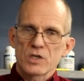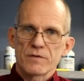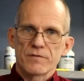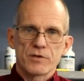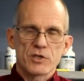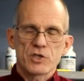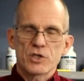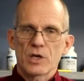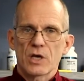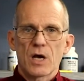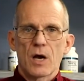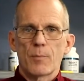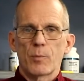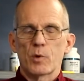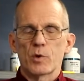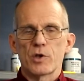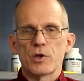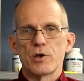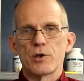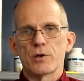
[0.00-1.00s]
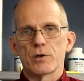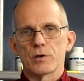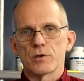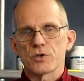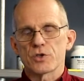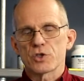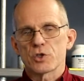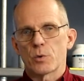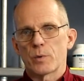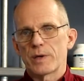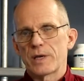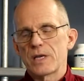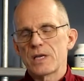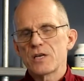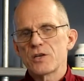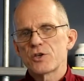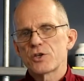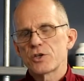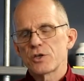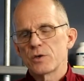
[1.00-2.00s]
of just a couple years. So we
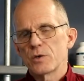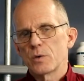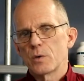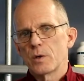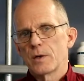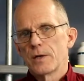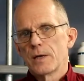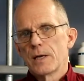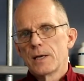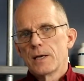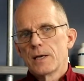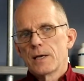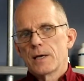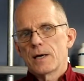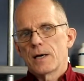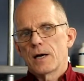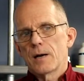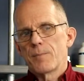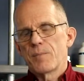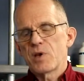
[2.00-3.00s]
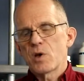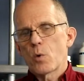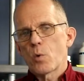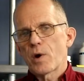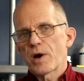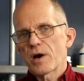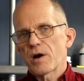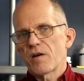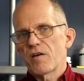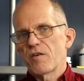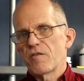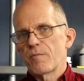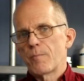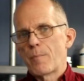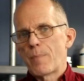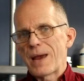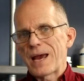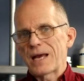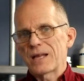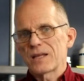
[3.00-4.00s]
need to be aware of
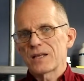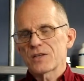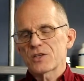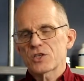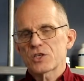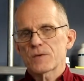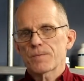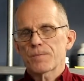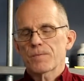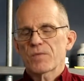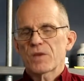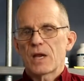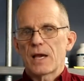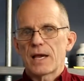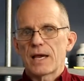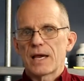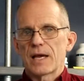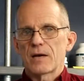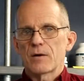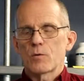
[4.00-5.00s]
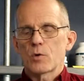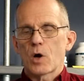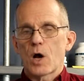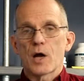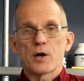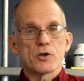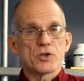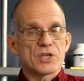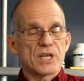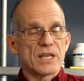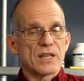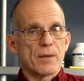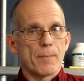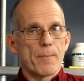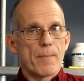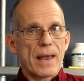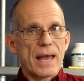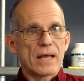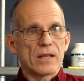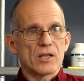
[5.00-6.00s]
balance and understand that
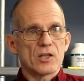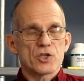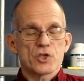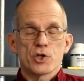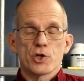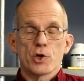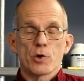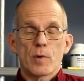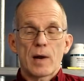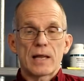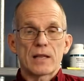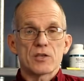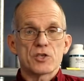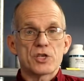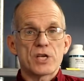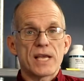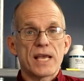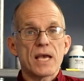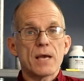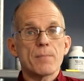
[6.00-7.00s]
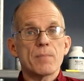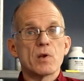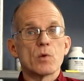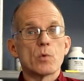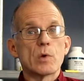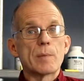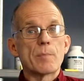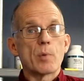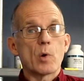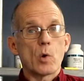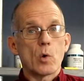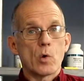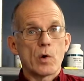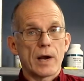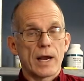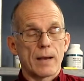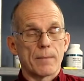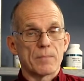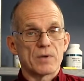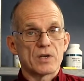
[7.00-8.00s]
balance neurology can be
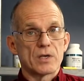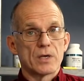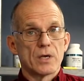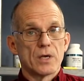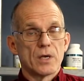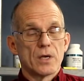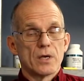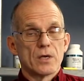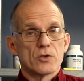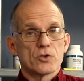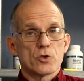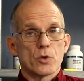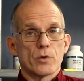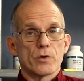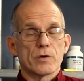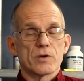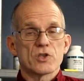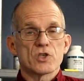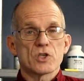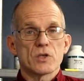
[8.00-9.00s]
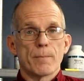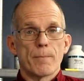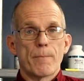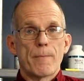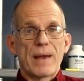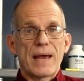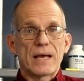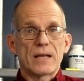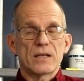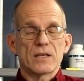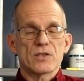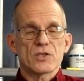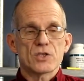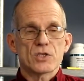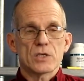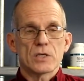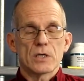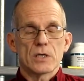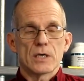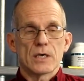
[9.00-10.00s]
reprogrammed. So there is some
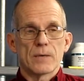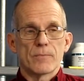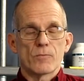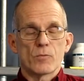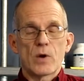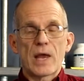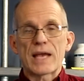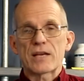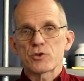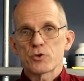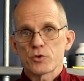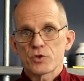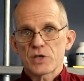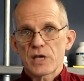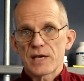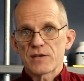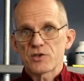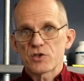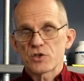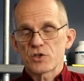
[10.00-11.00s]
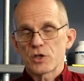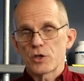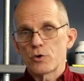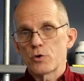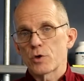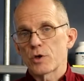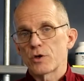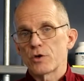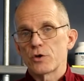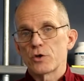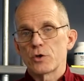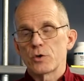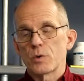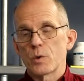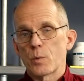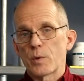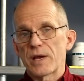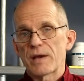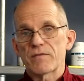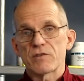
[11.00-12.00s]
balance exercises that you can do, and
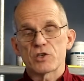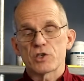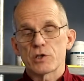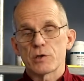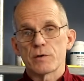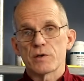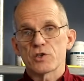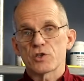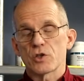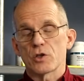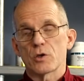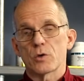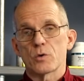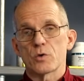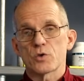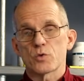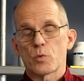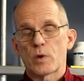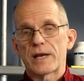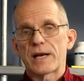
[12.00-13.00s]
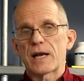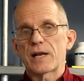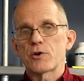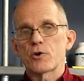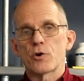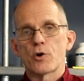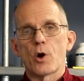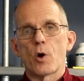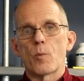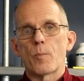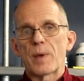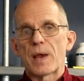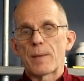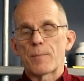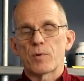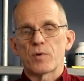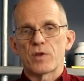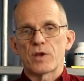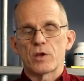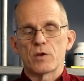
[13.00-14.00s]
we have a series of those. Write on your note
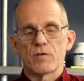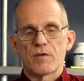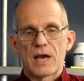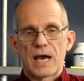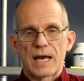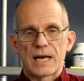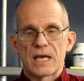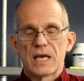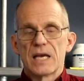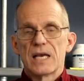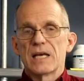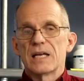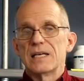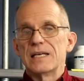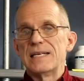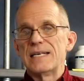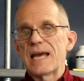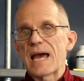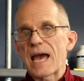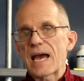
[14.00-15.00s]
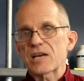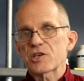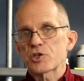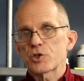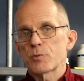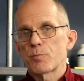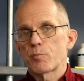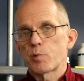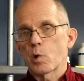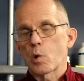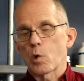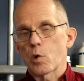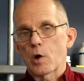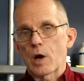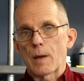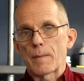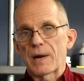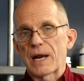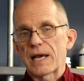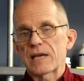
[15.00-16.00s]
paper that you got DASH
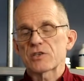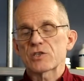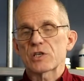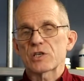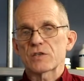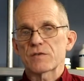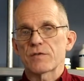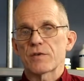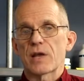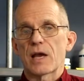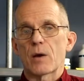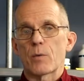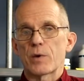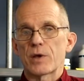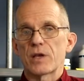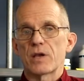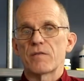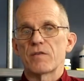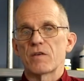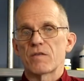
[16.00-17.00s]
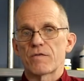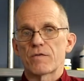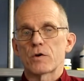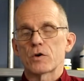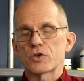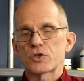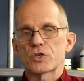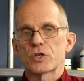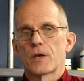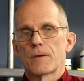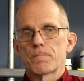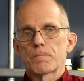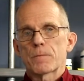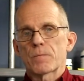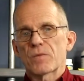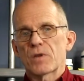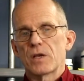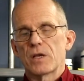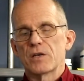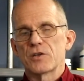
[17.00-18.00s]
program and ask us for that. We can give you the first
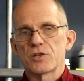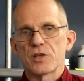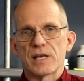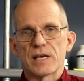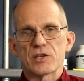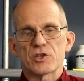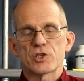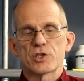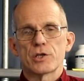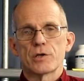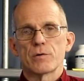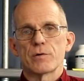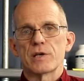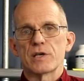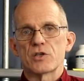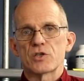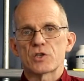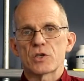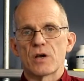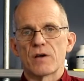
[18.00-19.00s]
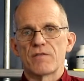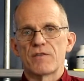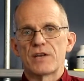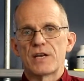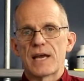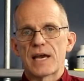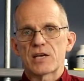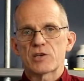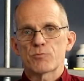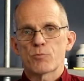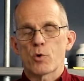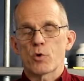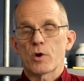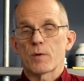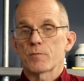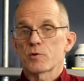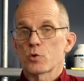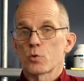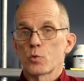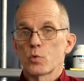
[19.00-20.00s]
into that series of the DASH
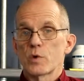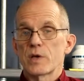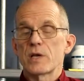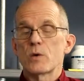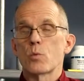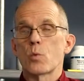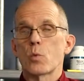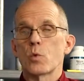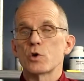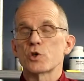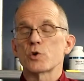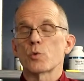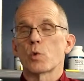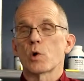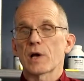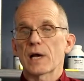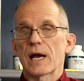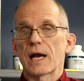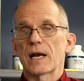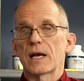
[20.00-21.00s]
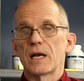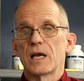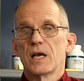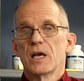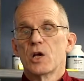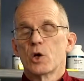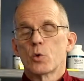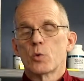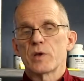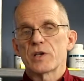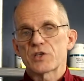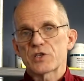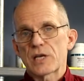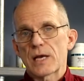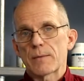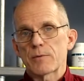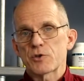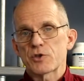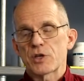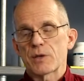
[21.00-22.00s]
program to work on
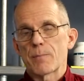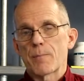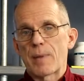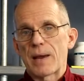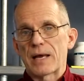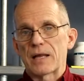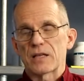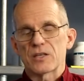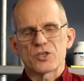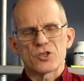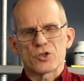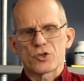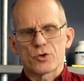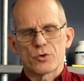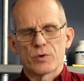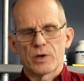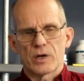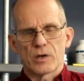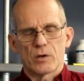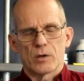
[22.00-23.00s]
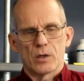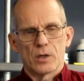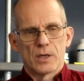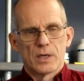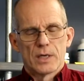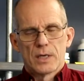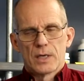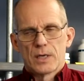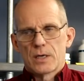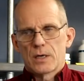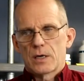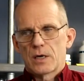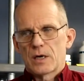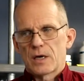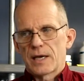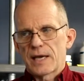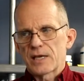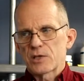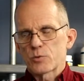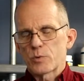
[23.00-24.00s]
reestablishing balance. It's critical.
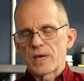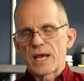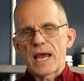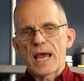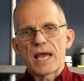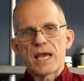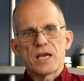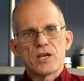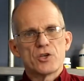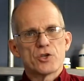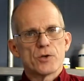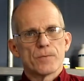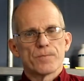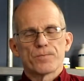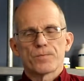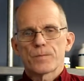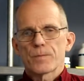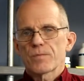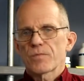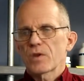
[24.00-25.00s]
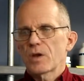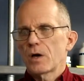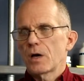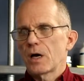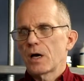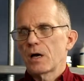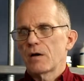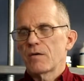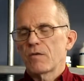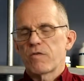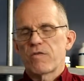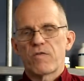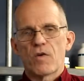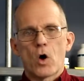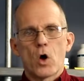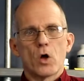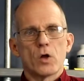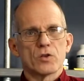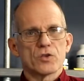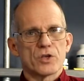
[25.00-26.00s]
As we age,
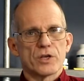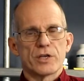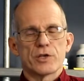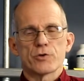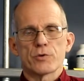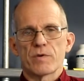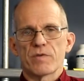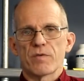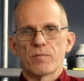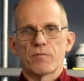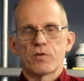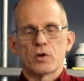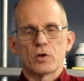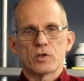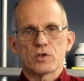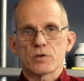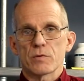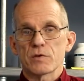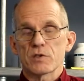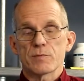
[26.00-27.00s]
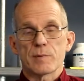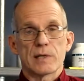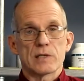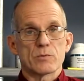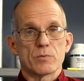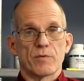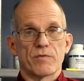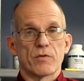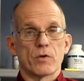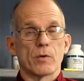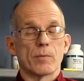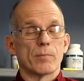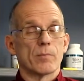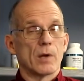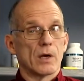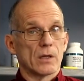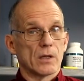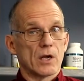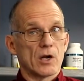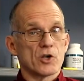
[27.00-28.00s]
falls and injury from falls are responsible for
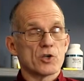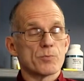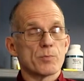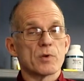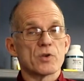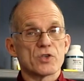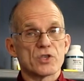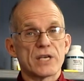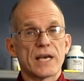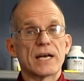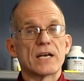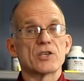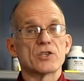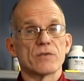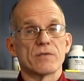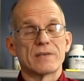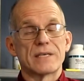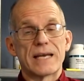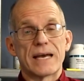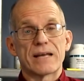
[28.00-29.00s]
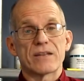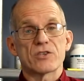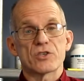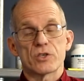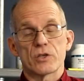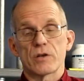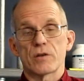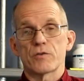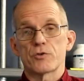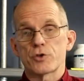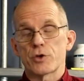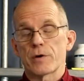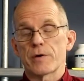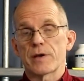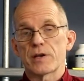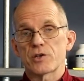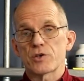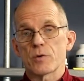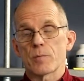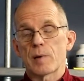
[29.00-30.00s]
a large percentage of deaths in a
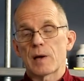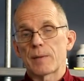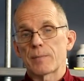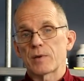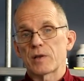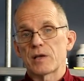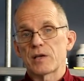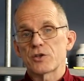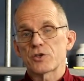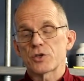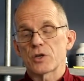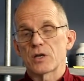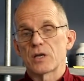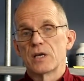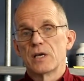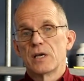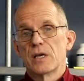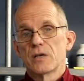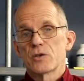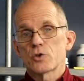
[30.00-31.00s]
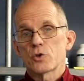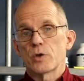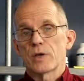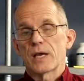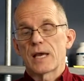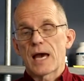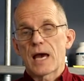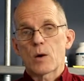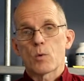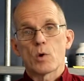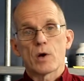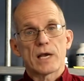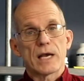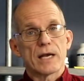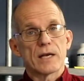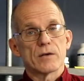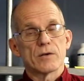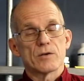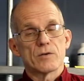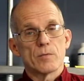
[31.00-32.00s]
geriatric population. So you got to work
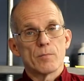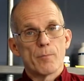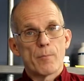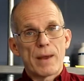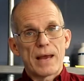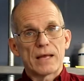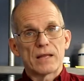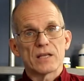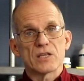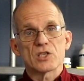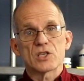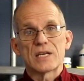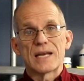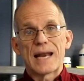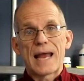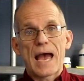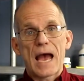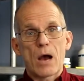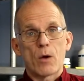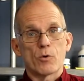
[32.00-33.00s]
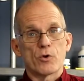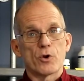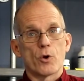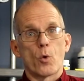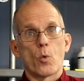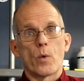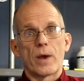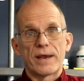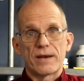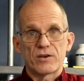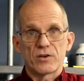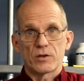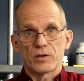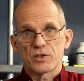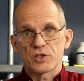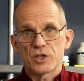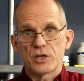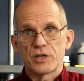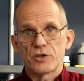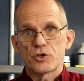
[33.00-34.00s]
on balance now. Don't wait till
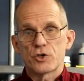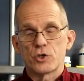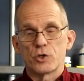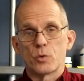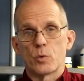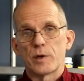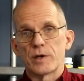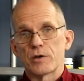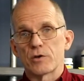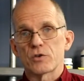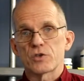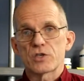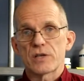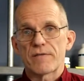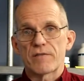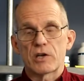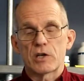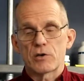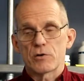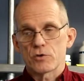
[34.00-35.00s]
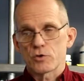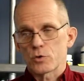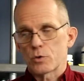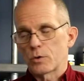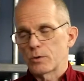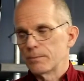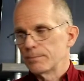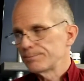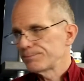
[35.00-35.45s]
it's an issue when you're 70 years old.